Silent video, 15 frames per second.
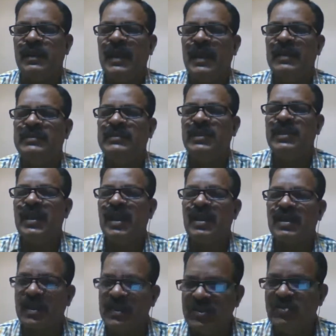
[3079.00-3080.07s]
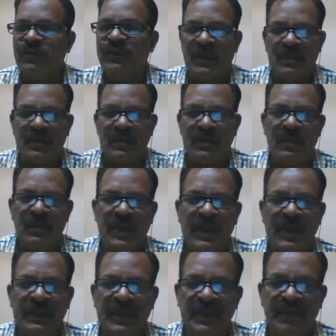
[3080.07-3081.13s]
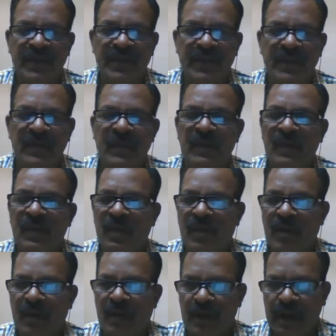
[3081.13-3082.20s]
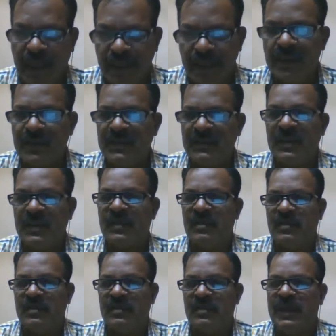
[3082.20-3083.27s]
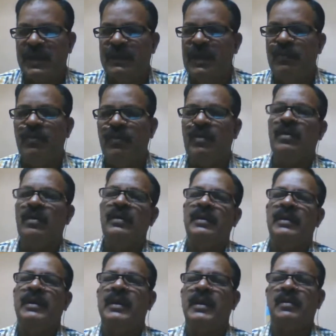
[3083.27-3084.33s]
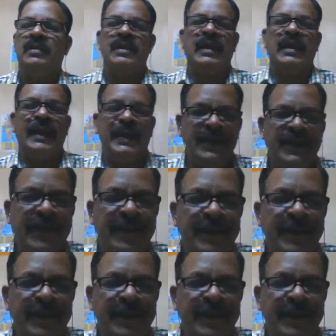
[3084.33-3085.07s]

and three are consuming, and that is very uh, dangerous thing available in a country like India.